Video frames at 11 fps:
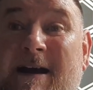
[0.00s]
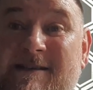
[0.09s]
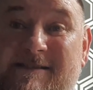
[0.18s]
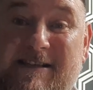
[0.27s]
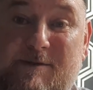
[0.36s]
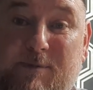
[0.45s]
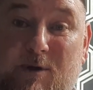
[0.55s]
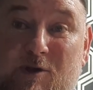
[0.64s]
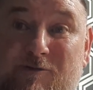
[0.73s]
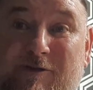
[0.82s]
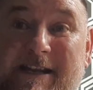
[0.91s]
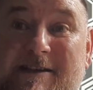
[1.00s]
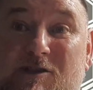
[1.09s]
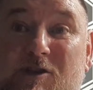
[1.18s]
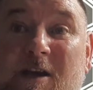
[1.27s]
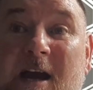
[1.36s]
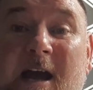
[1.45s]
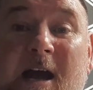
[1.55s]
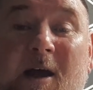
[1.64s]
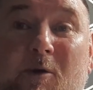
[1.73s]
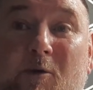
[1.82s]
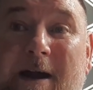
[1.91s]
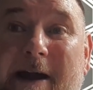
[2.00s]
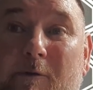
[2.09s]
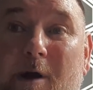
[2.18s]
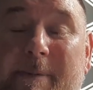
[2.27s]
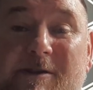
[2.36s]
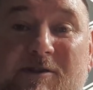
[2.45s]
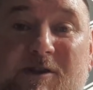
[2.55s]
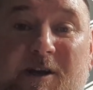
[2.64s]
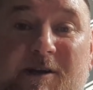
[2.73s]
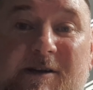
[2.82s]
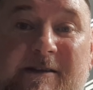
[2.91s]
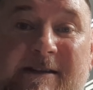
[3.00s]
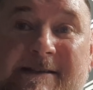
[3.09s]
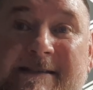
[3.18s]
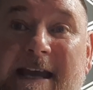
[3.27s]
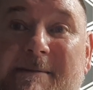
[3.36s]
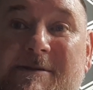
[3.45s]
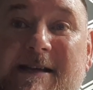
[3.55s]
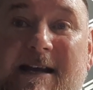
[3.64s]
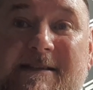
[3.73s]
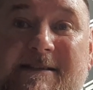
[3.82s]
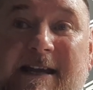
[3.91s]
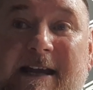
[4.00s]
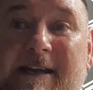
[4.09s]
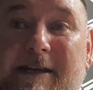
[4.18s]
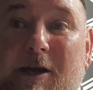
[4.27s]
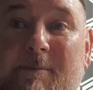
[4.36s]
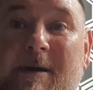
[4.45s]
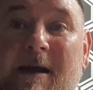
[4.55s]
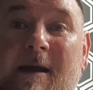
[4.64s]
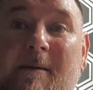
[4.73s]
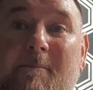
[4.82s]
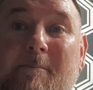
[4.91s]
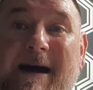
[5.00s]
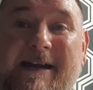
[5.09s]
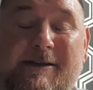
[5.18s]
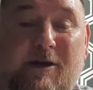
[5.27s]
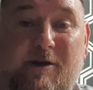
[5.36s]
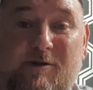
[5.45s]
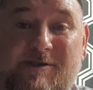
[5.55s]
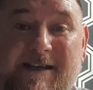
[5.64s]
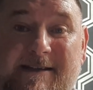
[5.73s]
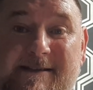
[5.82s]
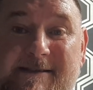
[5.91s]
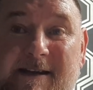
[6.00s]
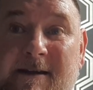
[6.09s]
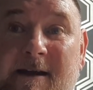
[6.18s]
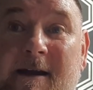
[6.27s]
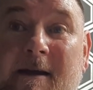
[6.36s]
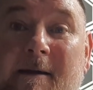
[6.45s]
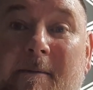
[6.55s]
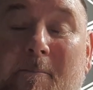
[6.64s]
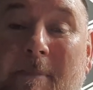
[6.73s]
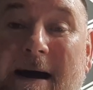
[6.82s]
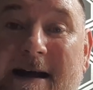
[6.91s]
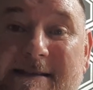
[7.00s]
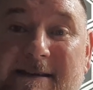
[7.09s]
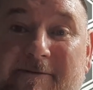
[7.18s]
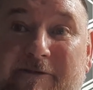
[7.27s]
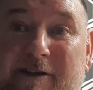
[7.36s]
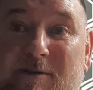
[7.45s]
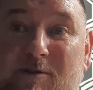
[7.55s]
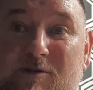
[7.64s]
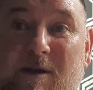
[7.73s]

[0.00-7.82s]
Astley Sports Village, Wright Robinson, the Tameside Stadium, Mike Doyle Centre, Martin Fields,